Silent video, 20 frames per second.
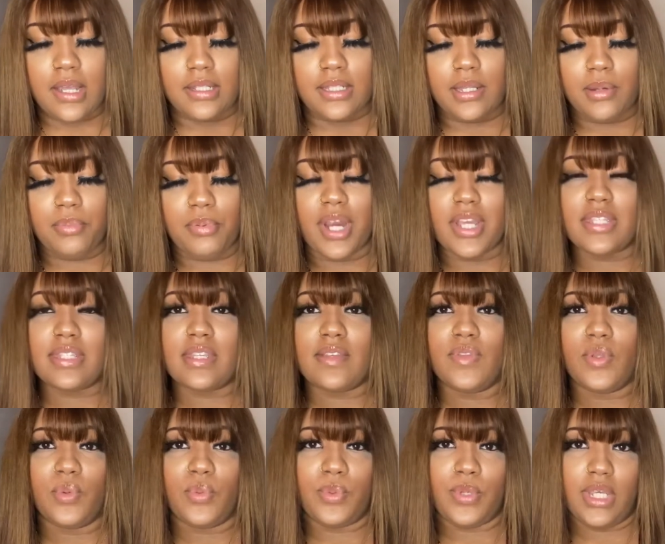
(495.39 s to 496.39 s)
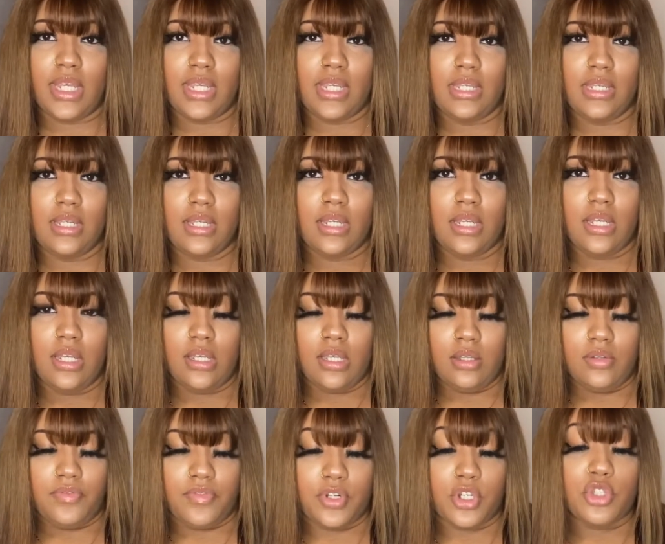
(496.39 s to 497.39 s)
The price of the wig
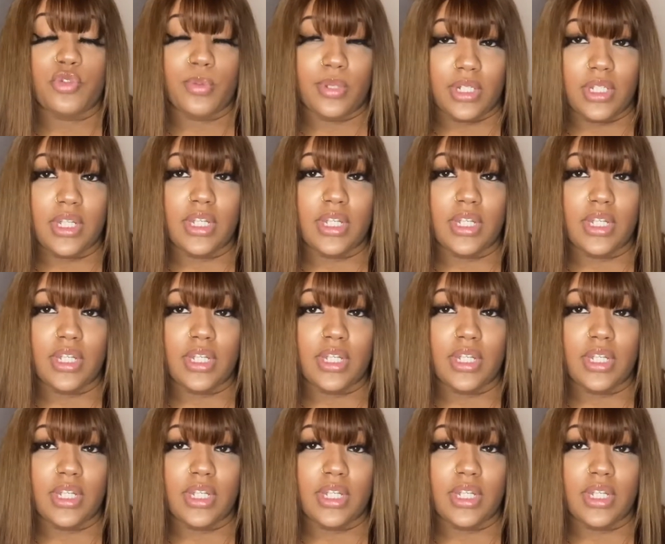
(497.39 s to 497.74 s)
for the 20